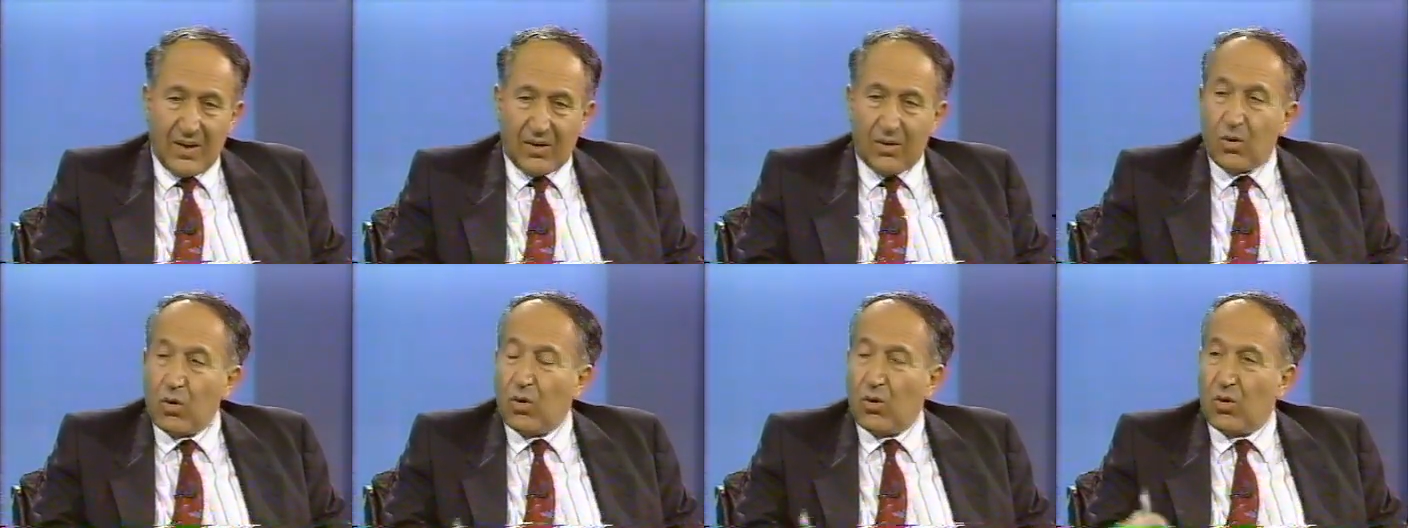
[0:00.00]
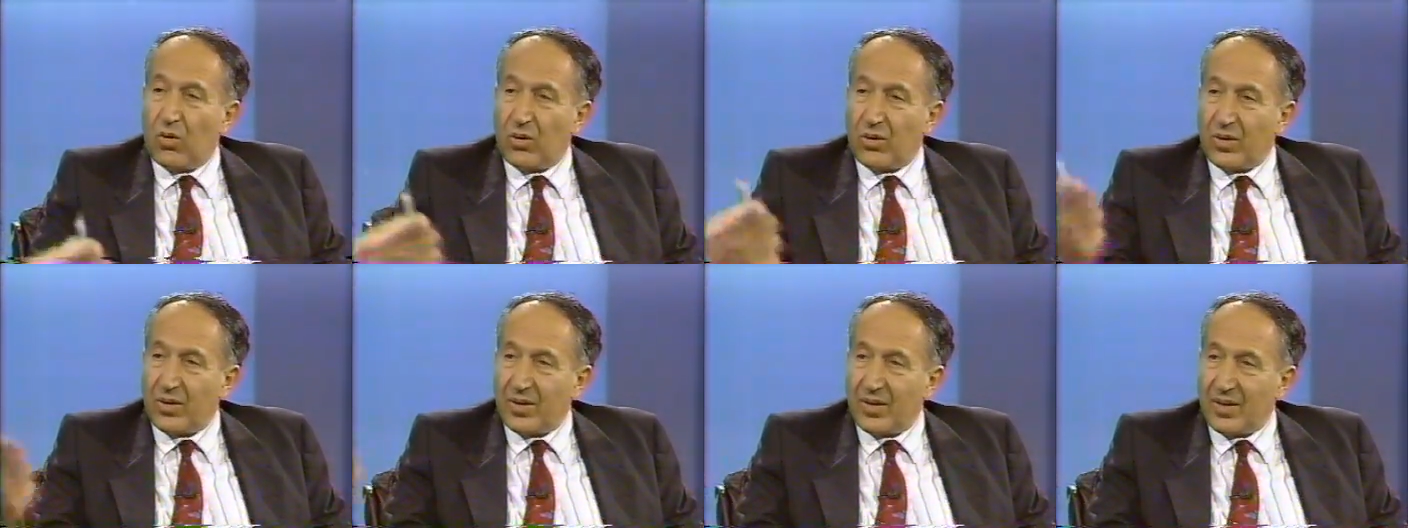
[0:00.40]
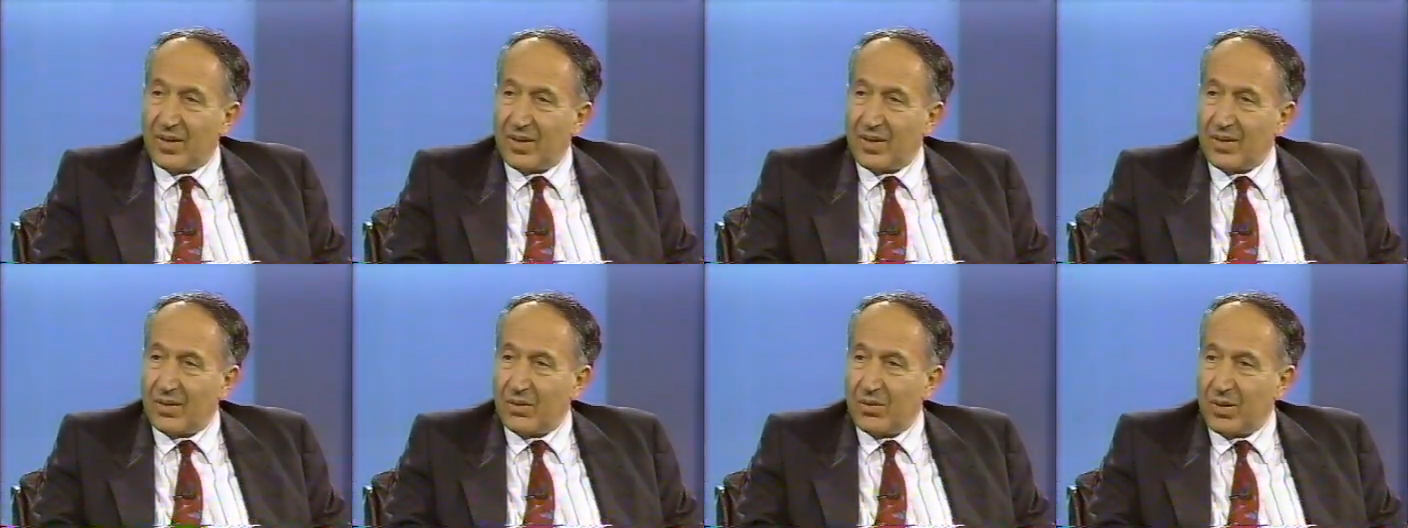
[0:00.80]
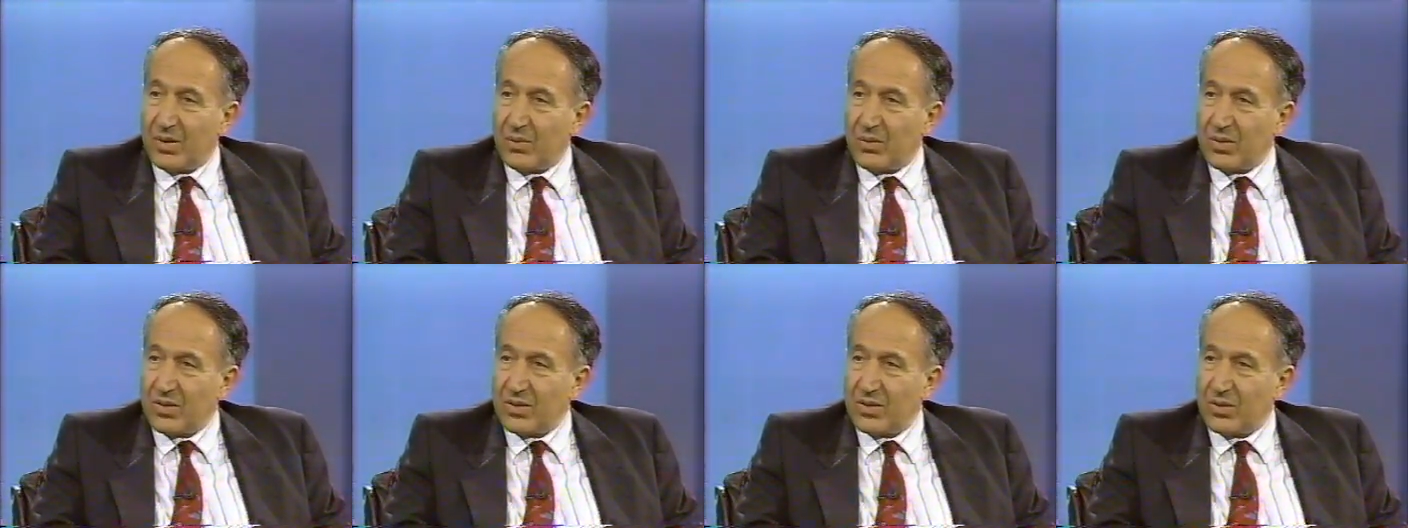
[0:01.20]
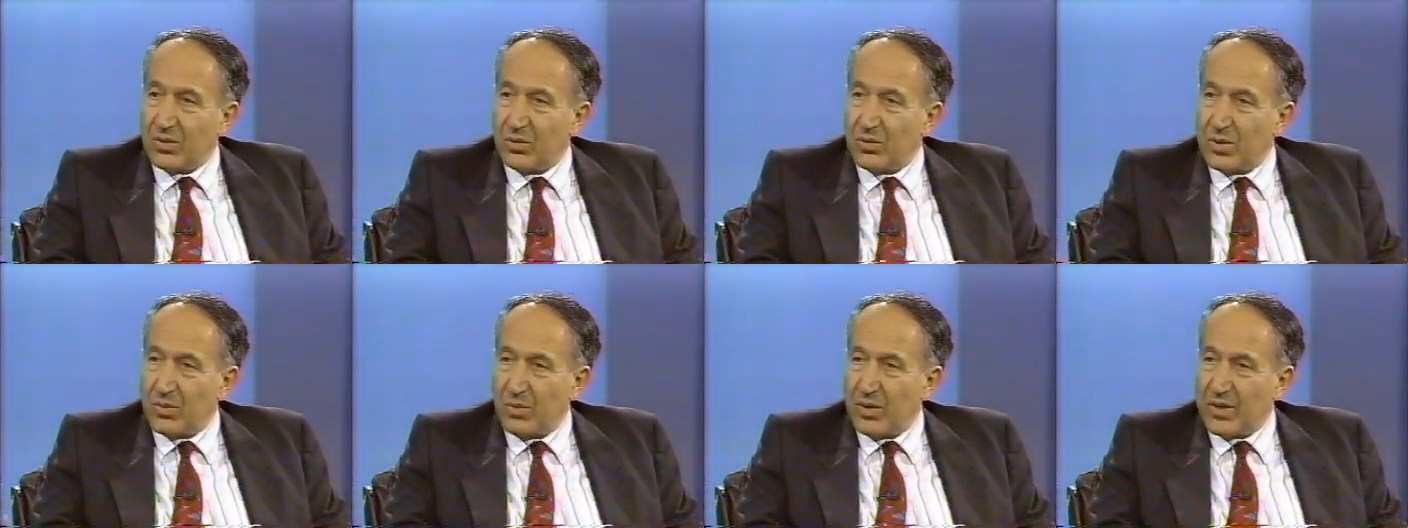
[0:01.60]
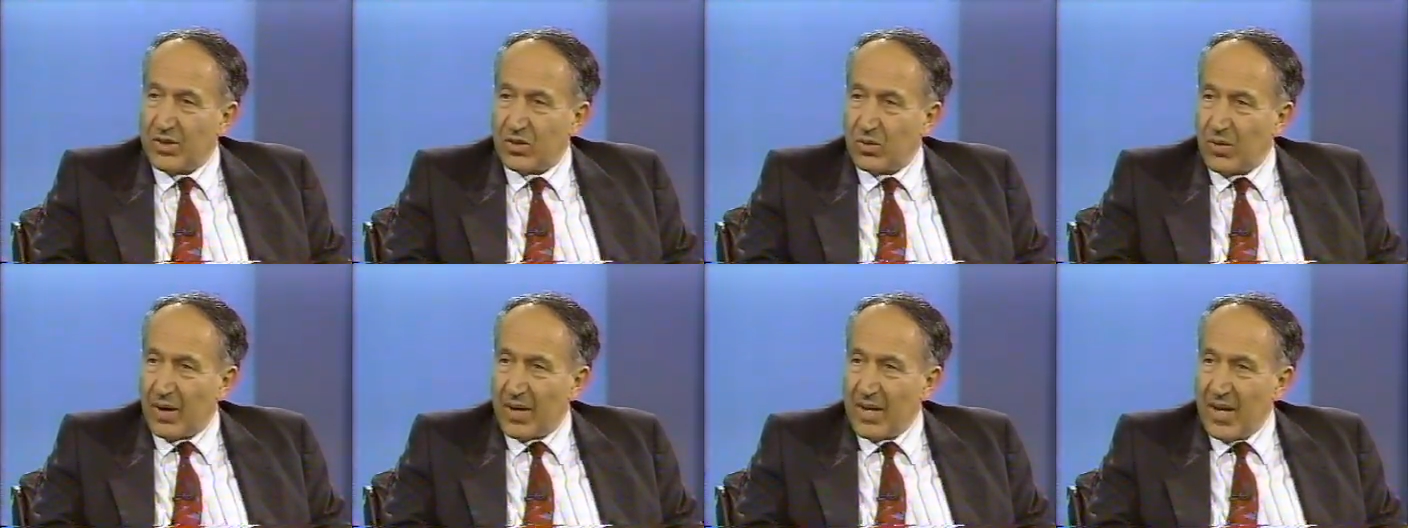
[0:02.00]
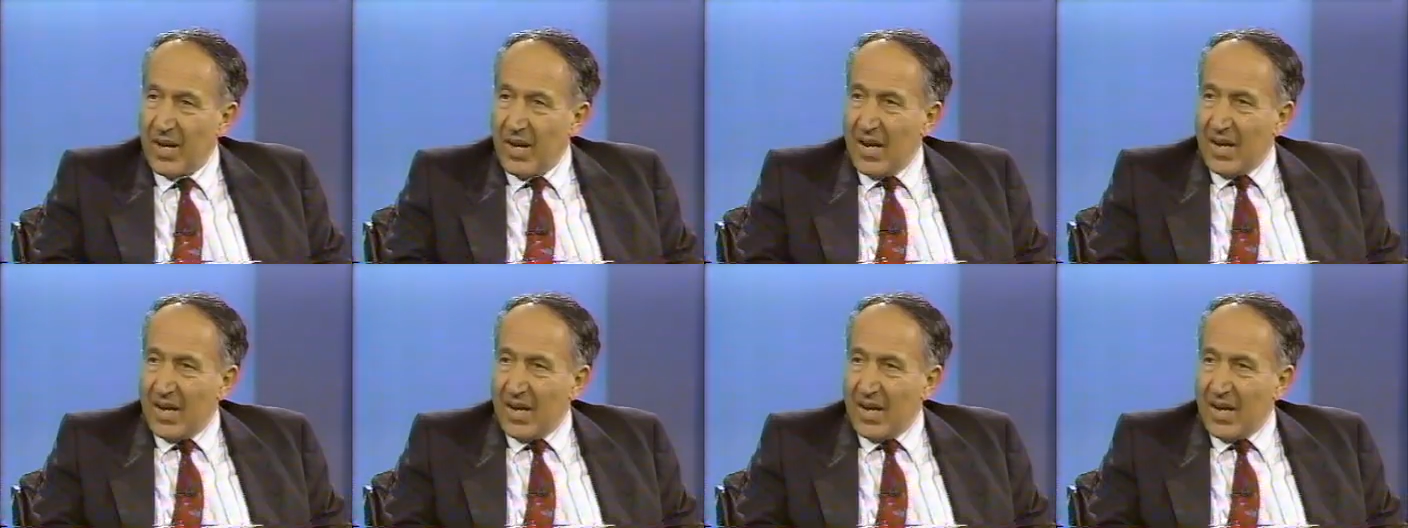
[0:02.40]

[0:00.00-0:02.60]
corn where it wasn't suitable and so on.